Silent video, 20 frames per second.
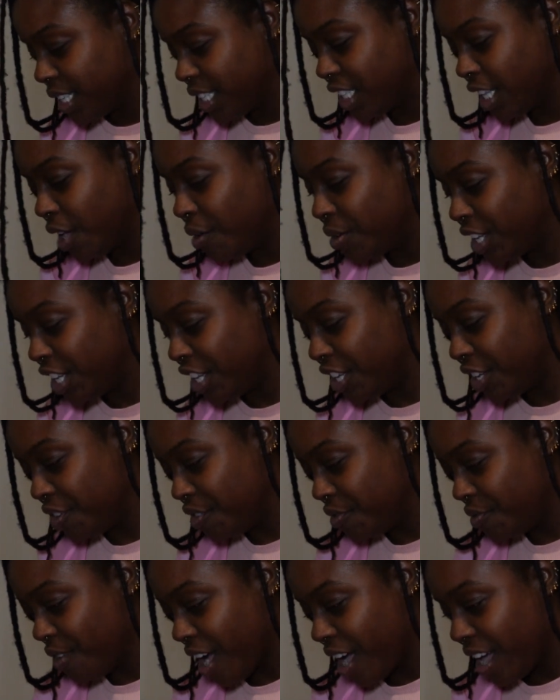So
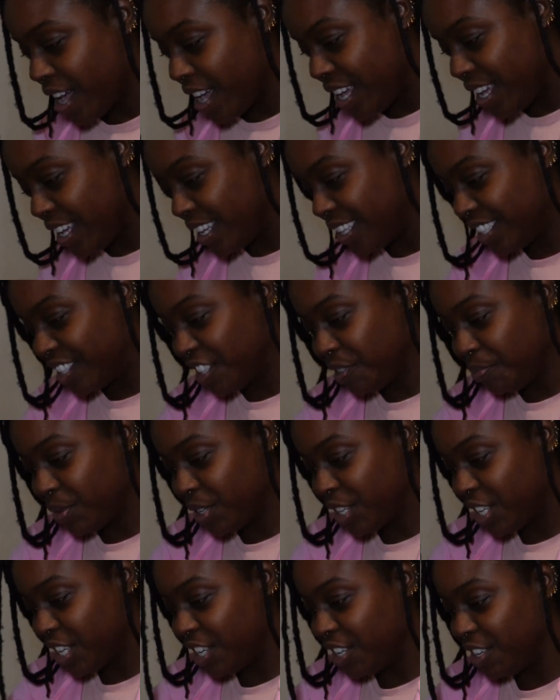cute, right?
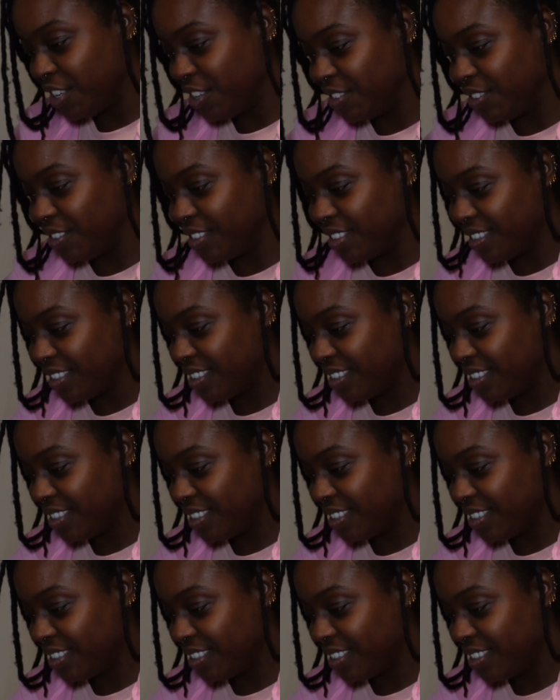Super cute.